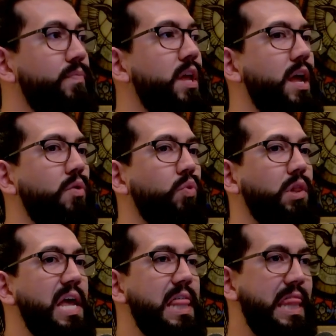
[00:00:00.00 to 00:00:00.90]
and
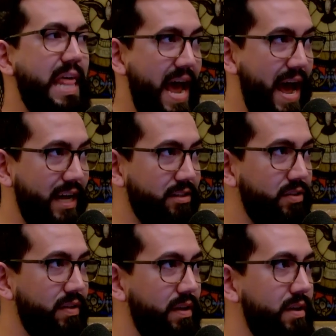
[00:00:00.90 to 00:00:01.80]
relay that
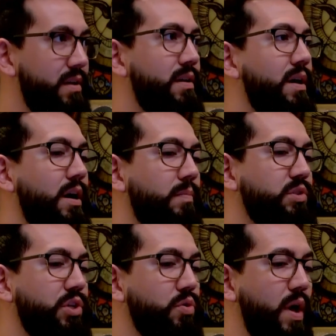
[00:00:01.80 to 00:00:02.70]
Um,
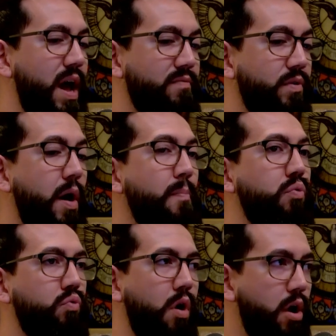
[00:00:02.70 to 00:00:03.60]
so you have a
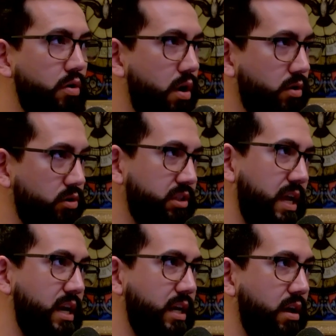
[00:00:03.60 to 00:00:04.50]
broader
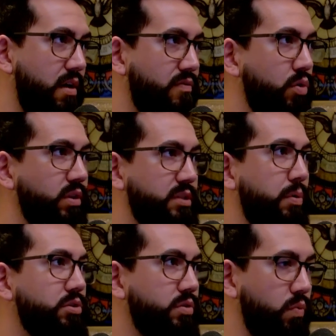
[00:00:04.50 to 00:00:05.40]
understanding of who this
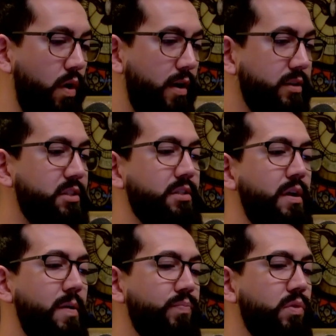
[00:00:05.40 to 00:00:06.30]
person was.
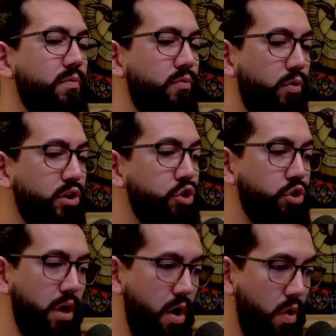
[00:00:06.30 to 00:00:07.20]
For this
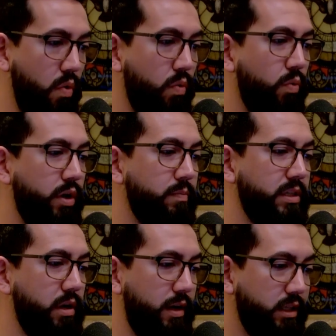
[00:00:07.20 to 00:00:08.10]
show, we're going to be
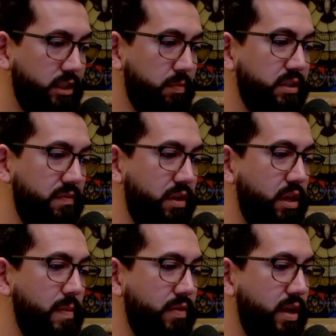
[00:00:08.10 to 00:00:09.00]
talking specifically
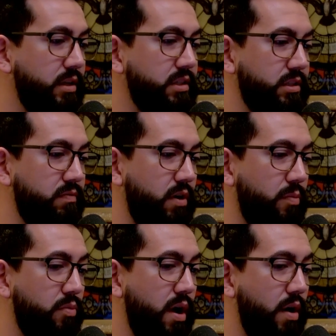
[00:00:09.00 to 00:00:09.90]
about The Innocence of Father
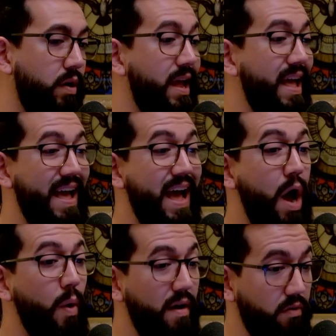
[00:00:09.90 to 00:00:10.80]
Brown.
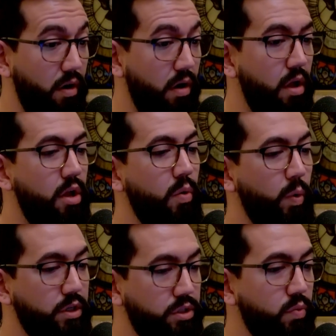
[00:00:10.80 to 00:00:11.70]
However, we
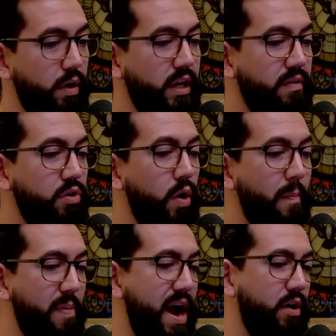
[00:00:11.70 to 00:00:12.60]
do want to give you a
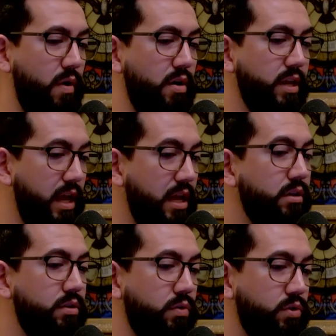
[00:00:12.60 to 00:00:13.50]
background
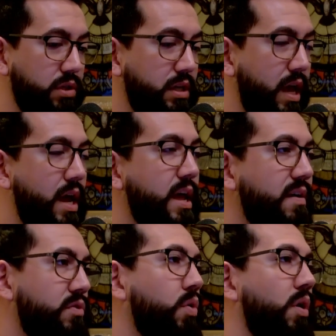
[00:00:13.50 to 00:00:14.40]
into G K
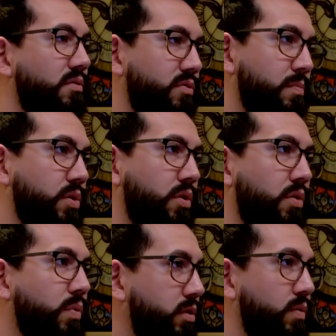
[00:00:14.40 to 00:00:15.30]
if you are unfamiliar
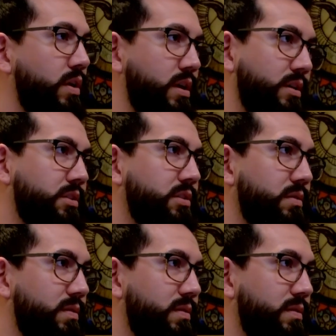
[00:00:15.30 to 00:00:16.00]
with who he is.